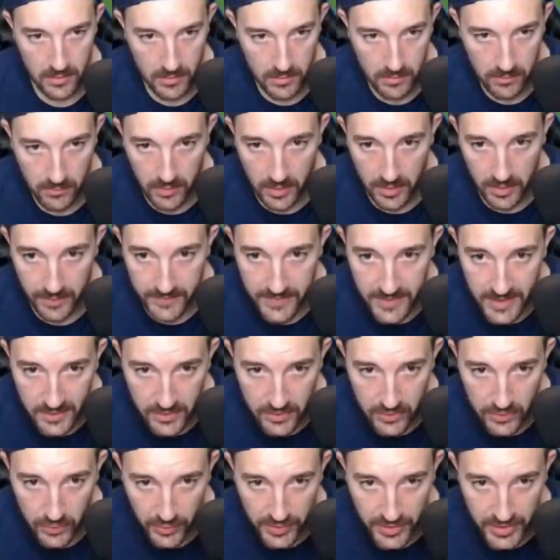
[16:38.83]
Alright, I've sent
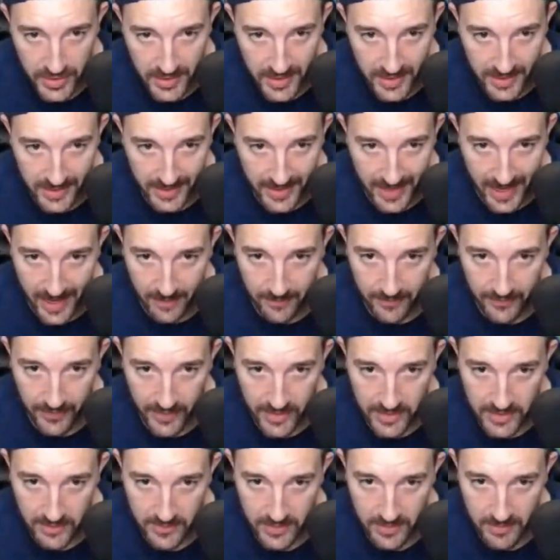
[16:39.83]
Stoichi in that gap.
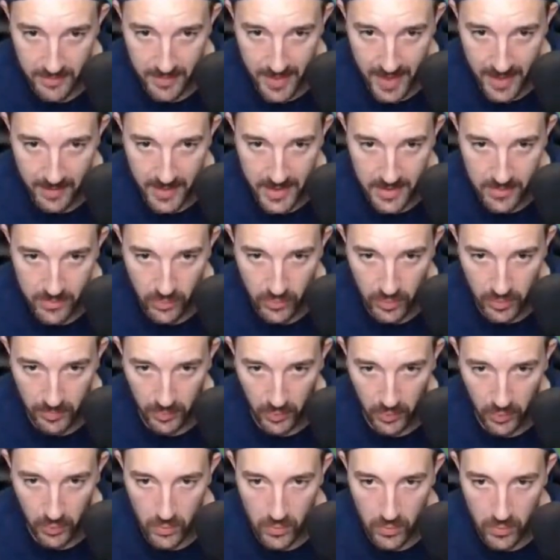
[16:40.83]
First time to Mbappe. What a
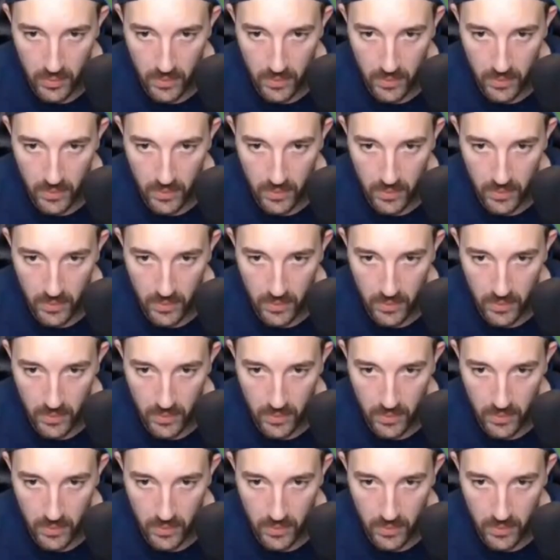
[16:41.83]
ball.